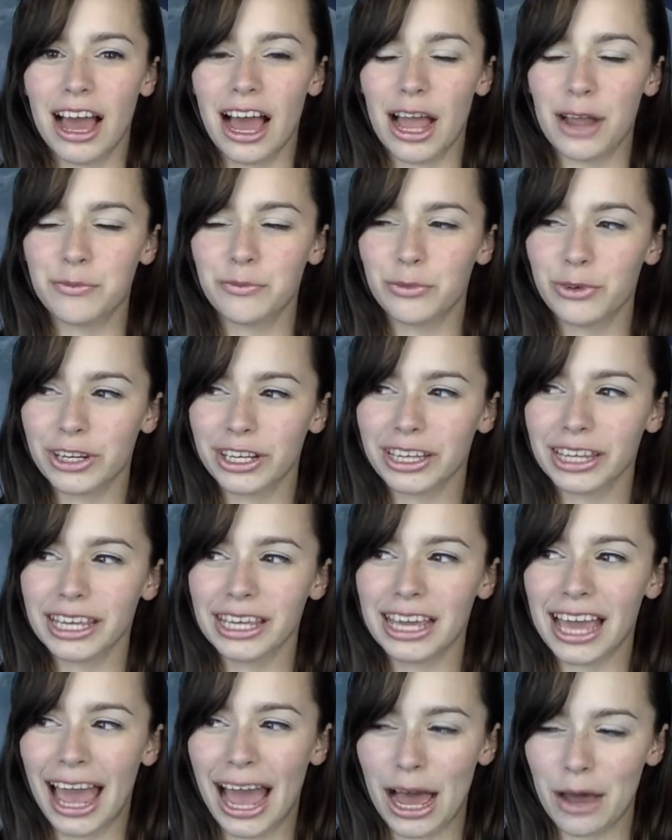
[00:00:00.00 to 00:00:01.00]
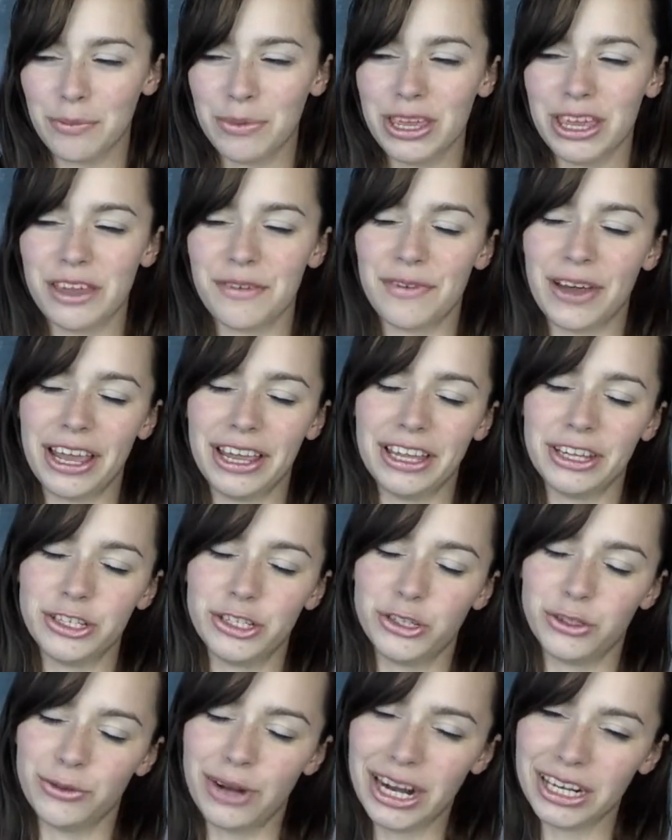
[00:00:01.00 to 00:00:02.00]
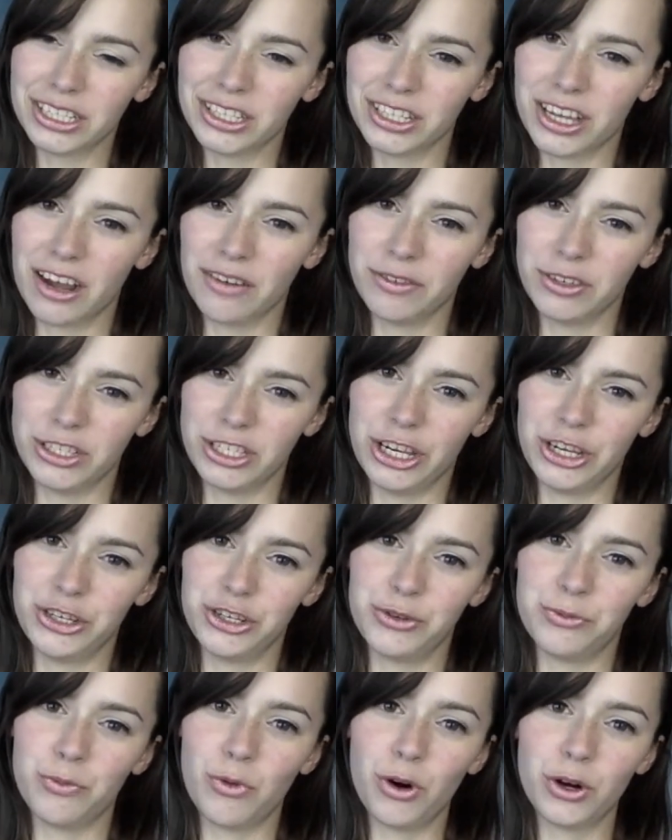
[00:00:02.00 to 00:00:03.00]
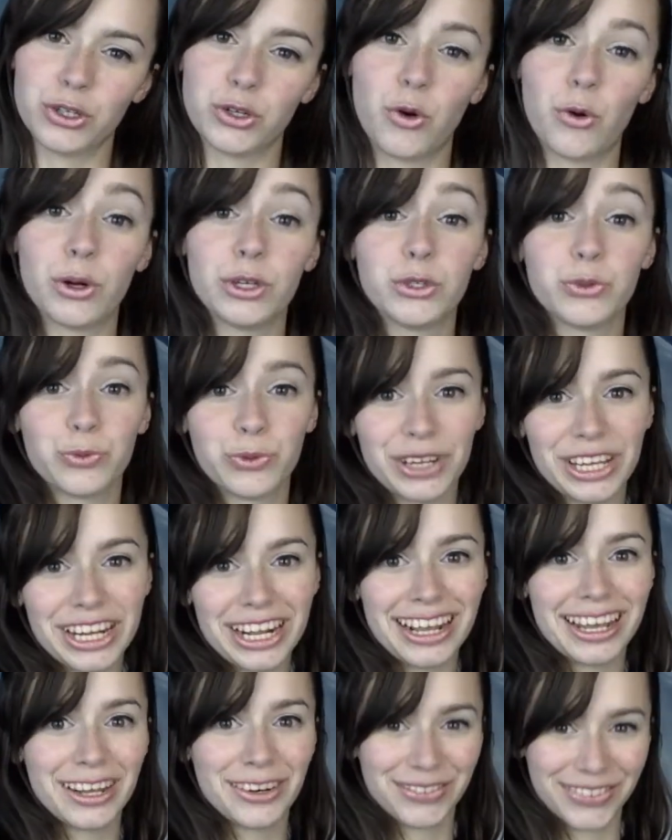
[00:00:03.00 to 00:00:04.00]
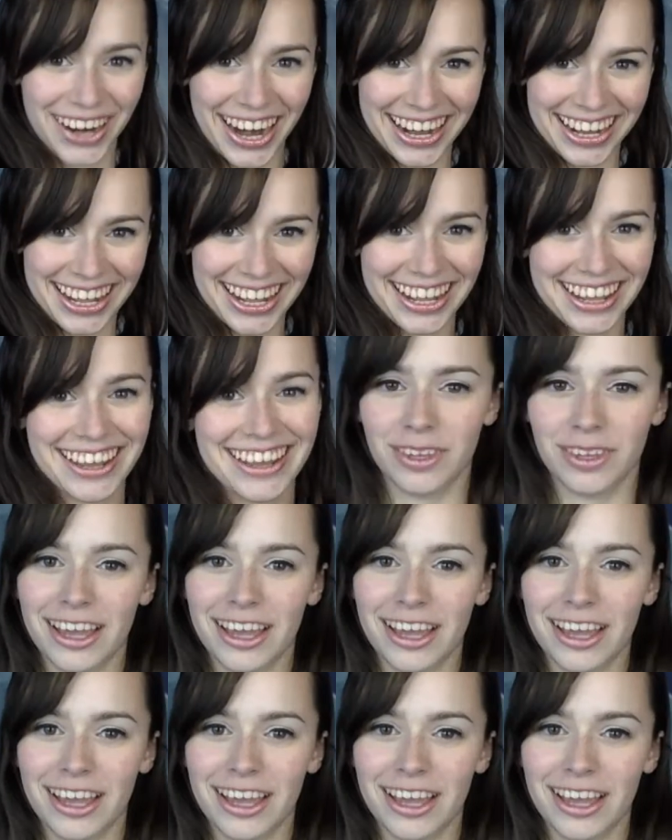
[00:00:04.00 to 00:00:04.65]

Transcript: I'm really happy if I can direct the conversation more towards reading and writing.